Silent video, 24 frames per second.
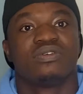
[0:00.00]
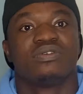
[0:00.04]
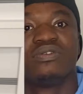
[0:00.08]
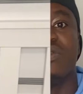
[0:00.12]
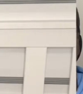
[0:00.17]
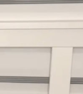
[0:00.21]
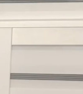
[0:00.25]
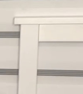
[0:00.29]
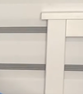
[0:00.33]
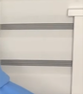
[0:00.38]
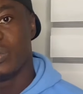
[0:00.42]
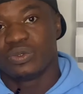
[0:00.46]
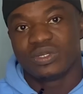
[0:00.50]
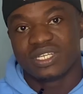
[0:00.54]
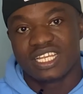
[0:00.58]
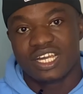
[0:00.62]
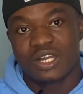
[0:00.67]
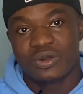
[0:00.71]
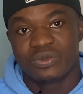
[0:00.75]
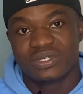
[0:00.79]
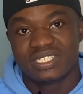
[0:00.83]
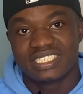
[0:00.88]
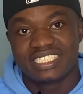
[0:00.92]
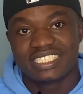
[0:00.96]
So without
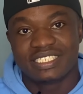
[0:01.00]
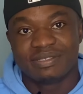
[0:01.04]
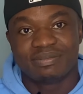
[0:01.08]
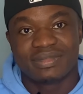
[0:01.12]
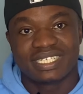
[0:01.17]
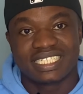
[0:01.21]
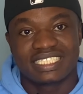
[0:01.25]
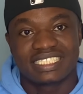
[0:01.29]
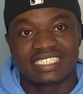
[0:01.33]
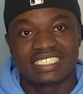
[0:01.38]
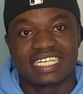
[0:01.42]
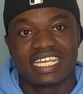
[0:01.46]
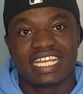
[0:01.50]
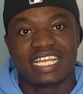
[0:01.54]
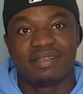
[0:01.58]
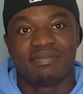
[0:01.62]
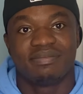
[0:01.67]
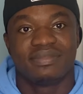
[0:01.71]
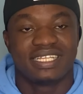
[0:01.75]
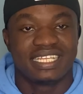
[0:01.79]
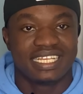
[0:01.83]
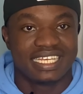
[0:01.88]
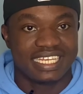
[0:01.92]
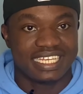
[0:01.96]
wasting much time,
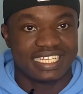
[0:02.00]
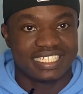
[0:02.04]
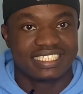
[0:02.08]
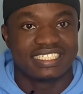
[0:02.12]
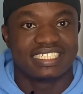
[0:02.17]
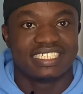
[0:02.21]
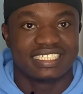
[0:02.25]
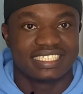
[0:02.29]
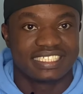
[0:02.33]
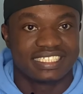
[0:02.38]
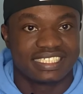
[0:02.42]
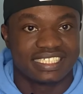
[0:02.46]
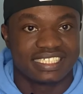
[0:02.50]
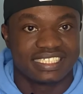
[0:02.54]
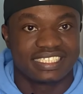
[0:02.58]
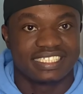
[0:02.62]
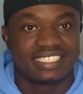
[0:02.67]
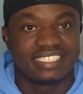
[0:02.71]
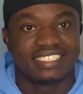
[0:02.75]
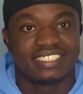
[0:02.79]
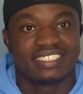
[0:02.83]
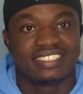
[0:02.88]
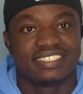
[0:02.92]
let's get started.